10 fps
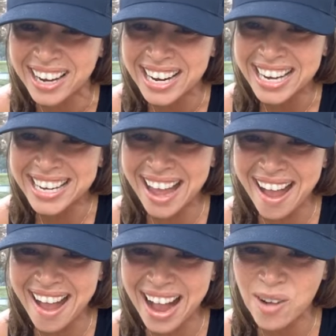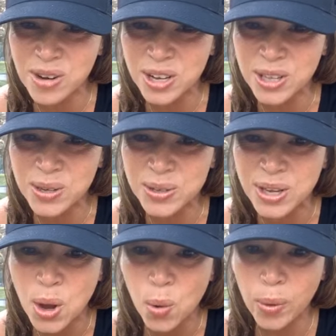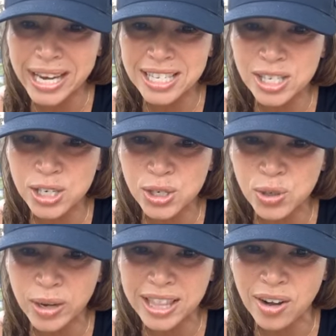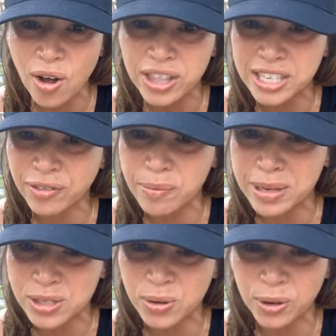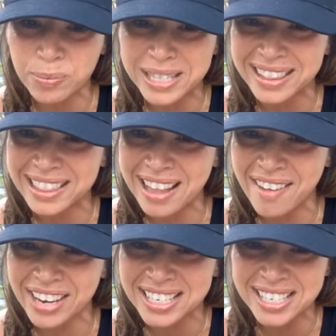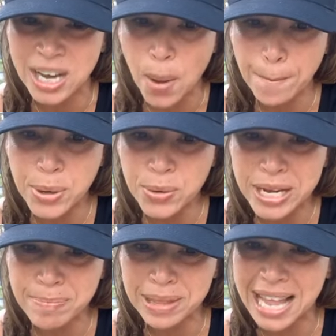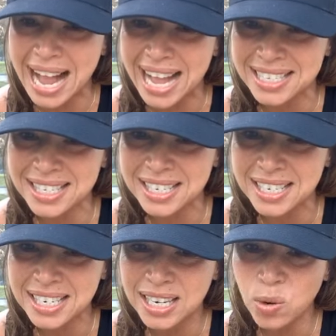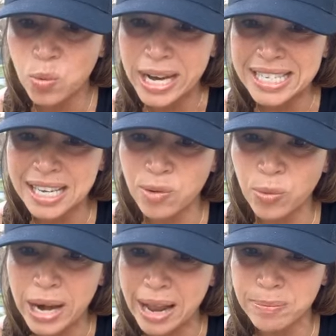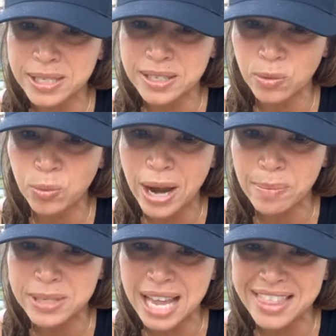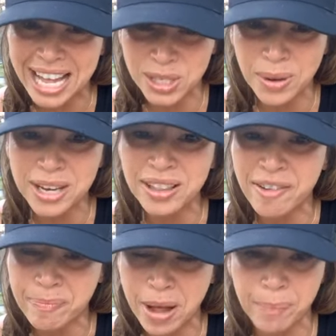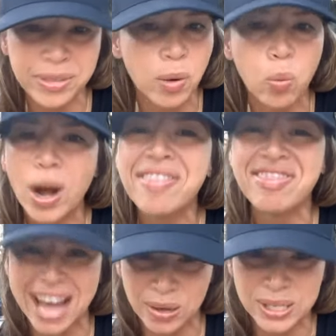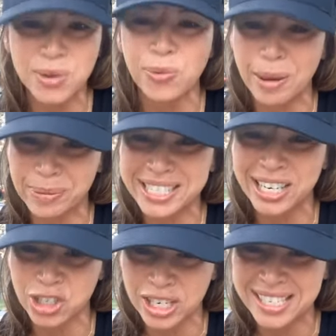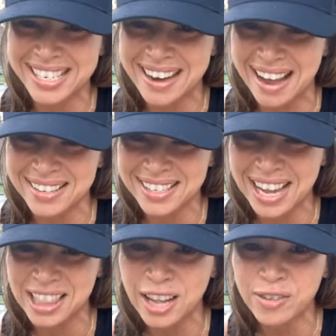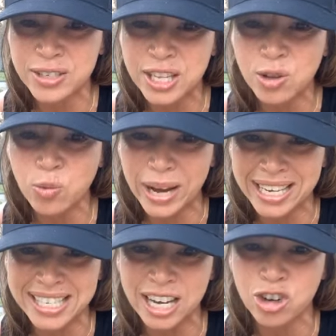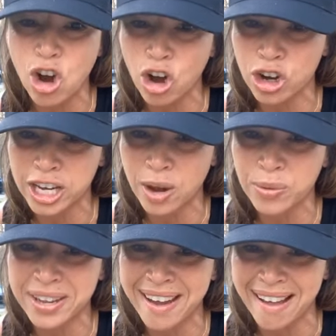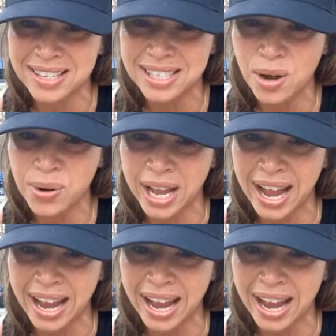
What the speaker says: Yay! I want to lose weight to strengthen all the different muscle groups. Love it. Booty blast. Weights and reps, that's why you love pump. The 1,000 repetitions, yes. I love using the weights and cardio, yes. Okay,